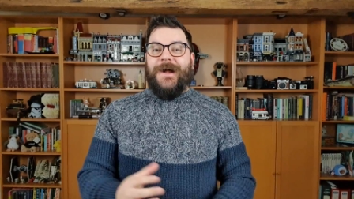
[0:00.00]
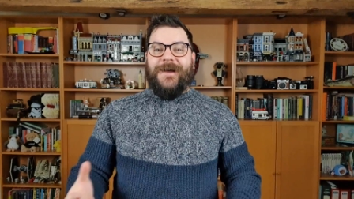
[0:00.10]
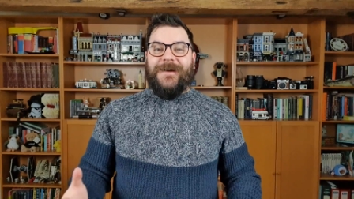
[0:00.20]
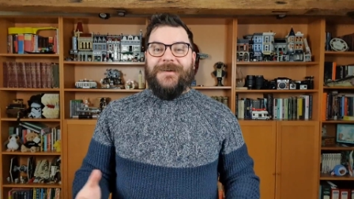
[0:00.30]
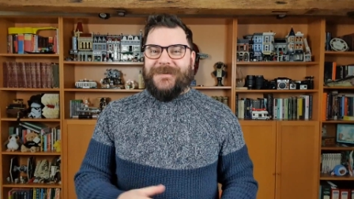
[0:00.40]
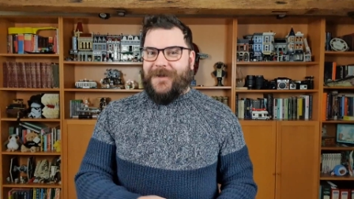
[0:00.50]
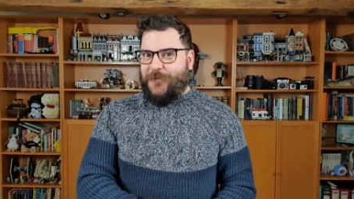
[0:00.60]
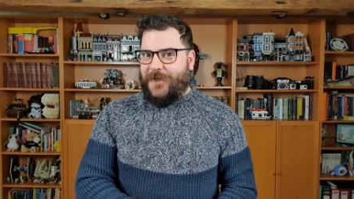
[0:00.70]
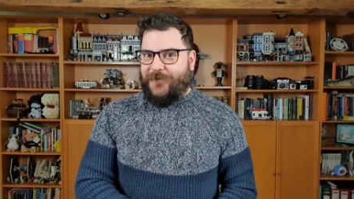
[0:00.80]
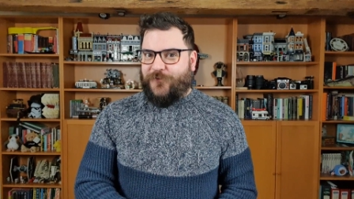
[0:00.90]
Hi guys, I'm
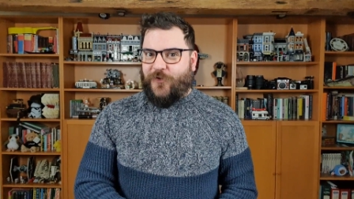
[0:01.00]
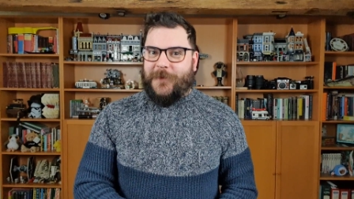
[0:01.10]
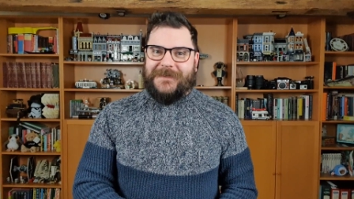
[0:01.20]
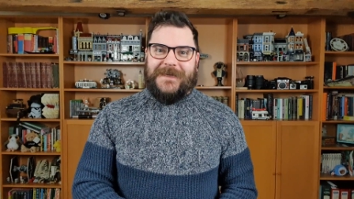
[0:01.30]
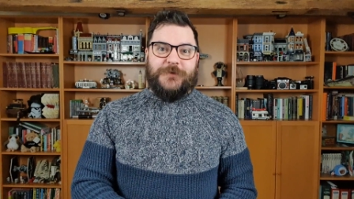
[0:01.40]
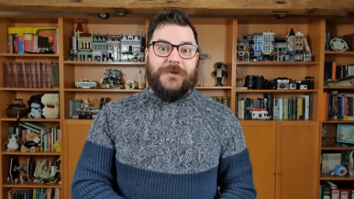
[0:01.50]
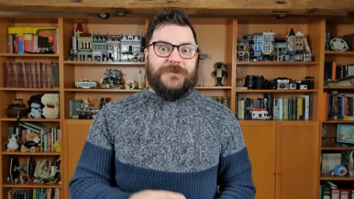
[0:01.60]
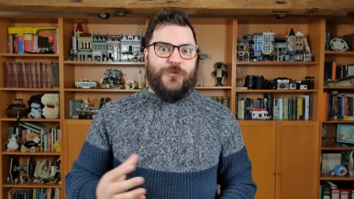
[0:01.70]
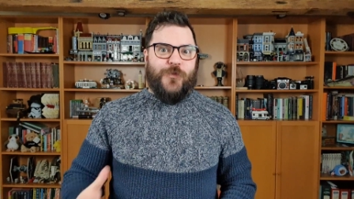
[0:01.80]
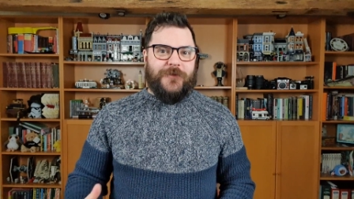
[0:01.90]
Ben from
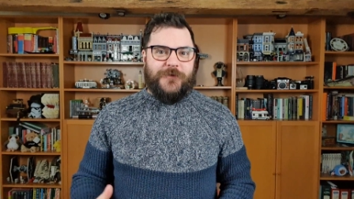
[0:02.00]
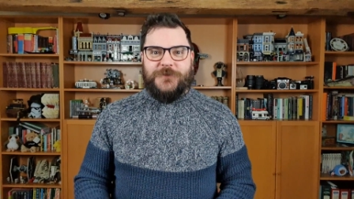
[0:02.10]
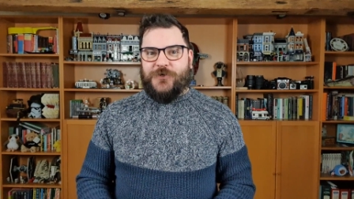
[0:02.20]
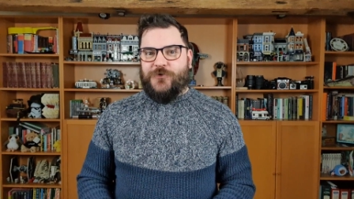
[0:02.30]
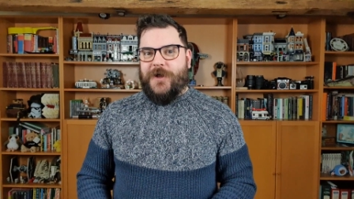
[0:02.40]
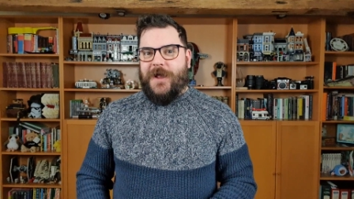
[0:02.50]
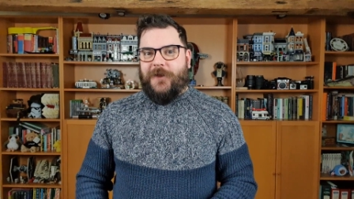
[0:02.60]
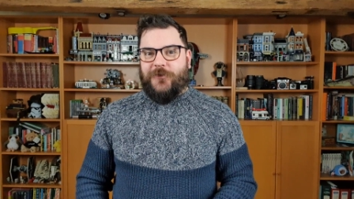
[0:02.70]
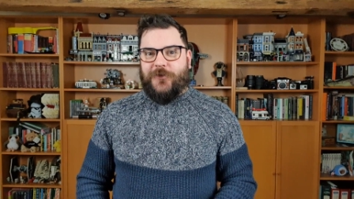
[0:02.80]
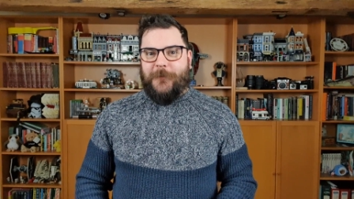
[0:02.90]
Adaptalux and welcome to
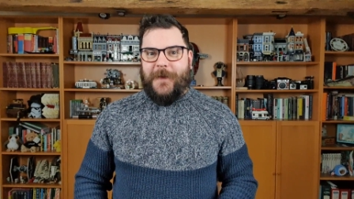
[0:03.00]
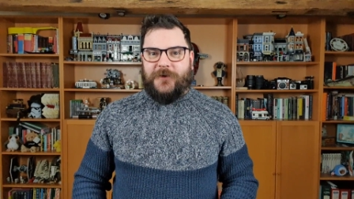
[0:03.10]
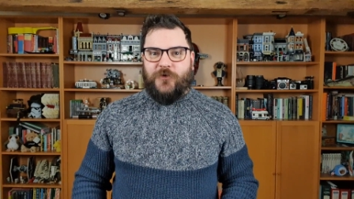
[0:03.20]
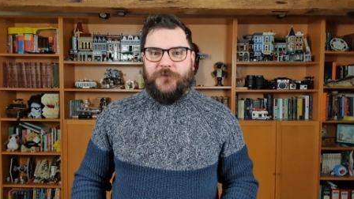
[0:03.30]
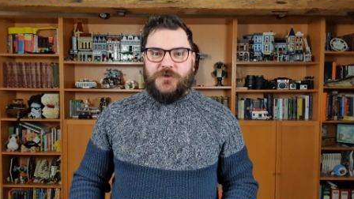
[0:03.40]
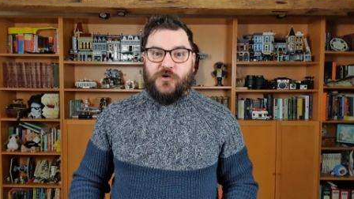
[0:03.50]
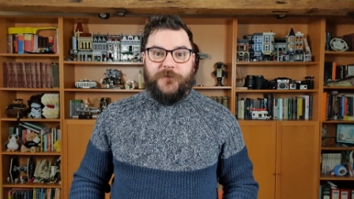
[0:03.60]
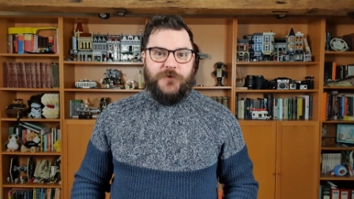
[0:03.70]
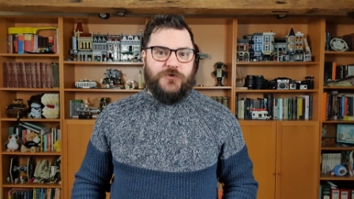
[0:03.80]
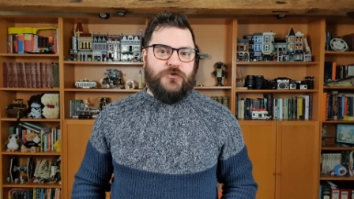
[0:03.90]
another macro
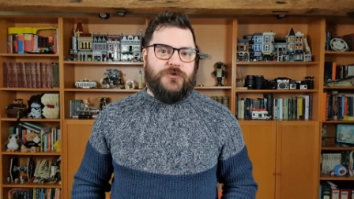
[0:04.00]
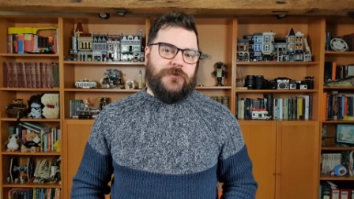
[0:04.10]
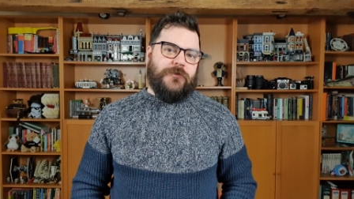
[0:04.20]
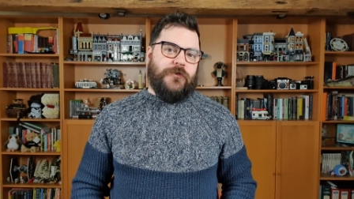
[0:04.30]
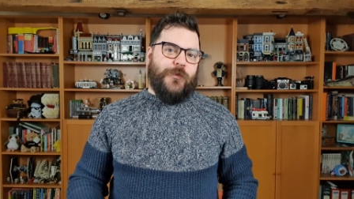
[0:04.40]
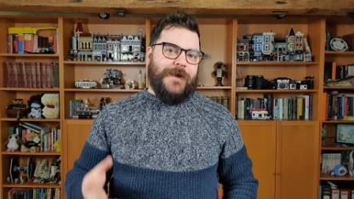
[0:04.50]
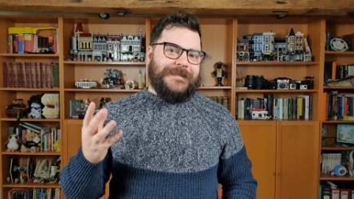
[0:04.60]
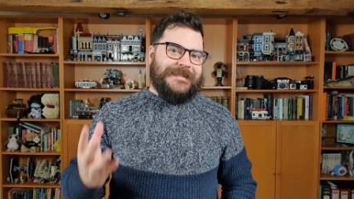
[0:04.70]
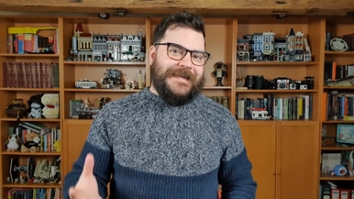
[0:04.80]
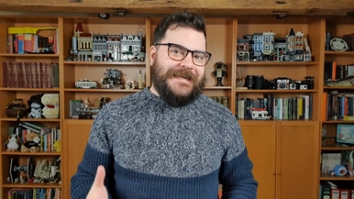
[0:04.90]
photography tutorial where
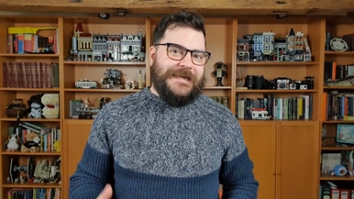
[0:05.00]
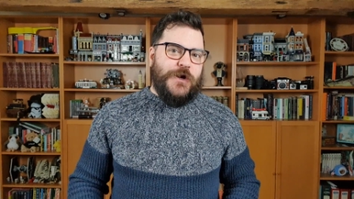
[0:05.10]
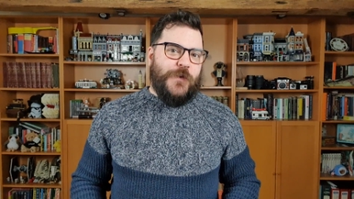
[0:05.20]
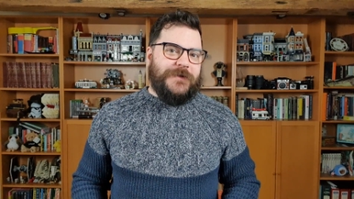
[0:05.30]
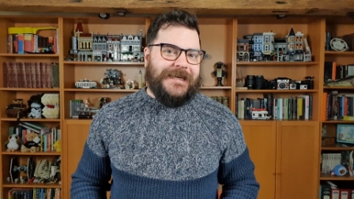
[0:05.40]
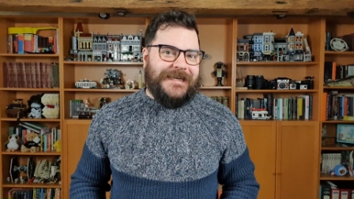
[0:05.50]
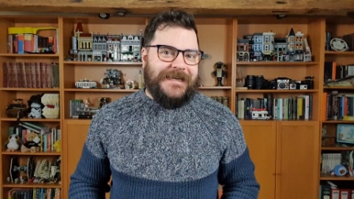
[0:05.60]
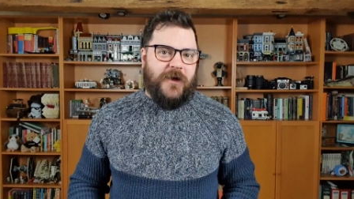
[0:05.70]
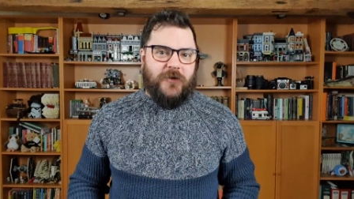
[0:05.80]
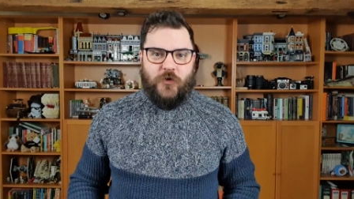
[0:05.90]
today we're
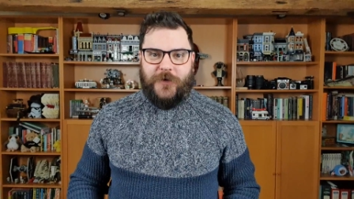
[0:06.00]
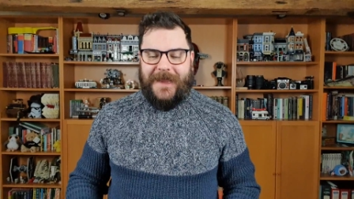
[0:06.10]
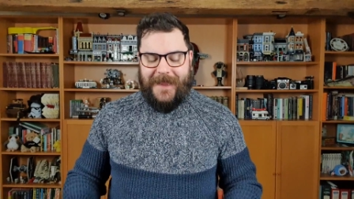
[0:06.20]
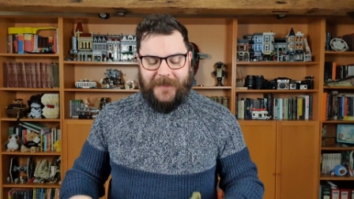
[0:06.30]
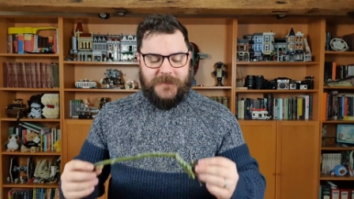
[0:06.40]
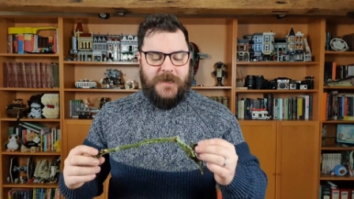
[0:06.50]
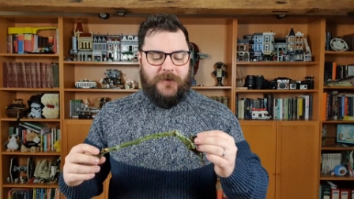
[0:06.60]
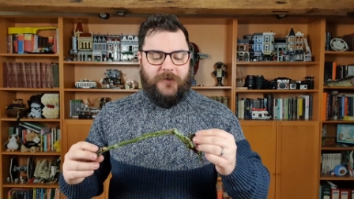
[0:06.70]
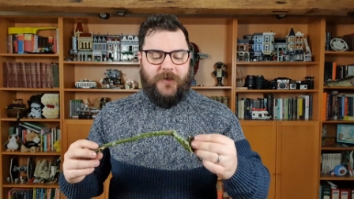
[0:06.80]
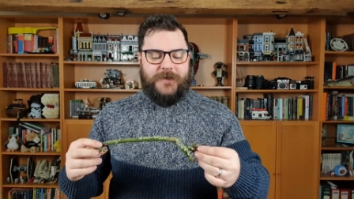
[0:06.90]
taking a look at
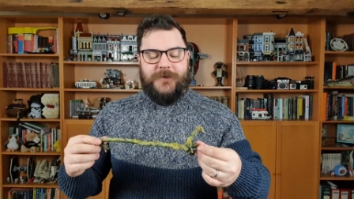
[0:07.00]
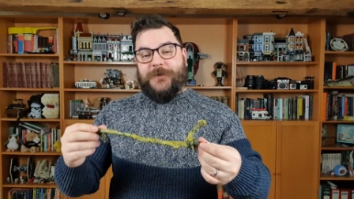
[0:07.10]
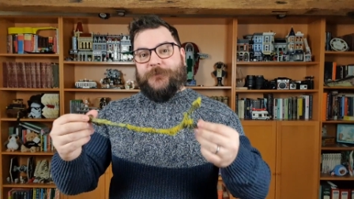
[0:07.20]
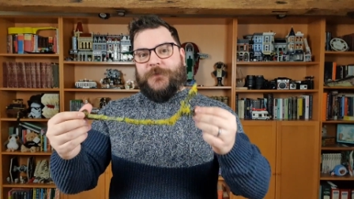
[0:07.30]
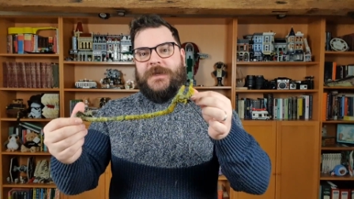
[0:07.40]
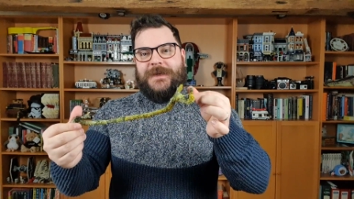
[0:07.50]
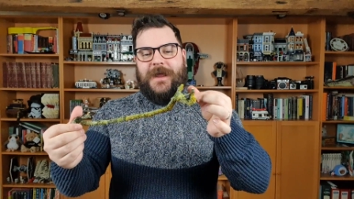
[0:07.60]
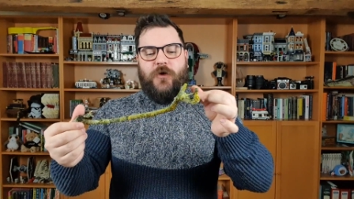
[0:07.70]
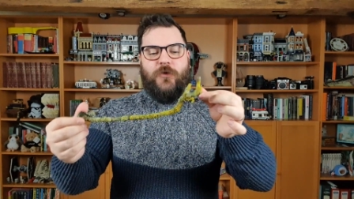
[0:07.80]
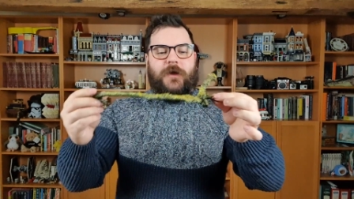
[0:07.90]
lichen.
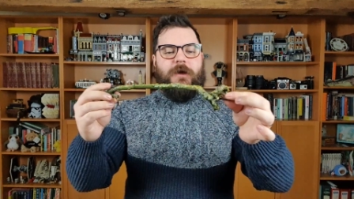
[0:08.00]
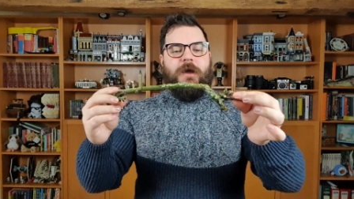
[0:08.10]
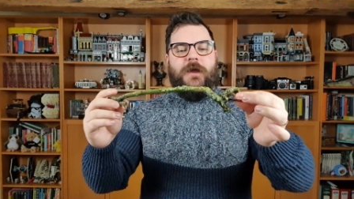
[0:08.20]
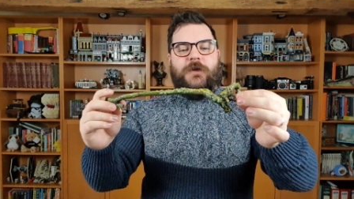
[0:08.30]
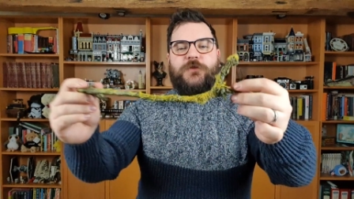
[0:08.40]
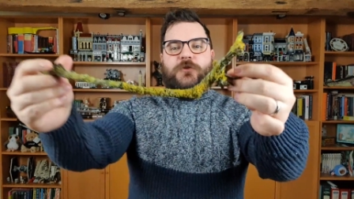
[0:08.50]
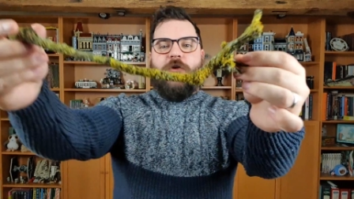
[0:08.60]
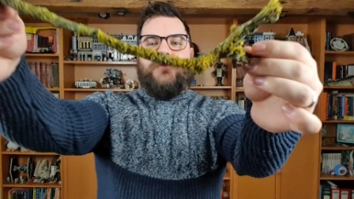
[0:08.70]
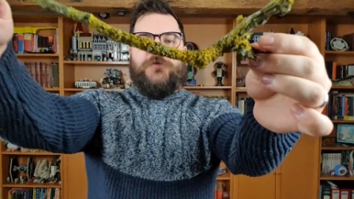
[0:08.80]
Now, uh, if you're not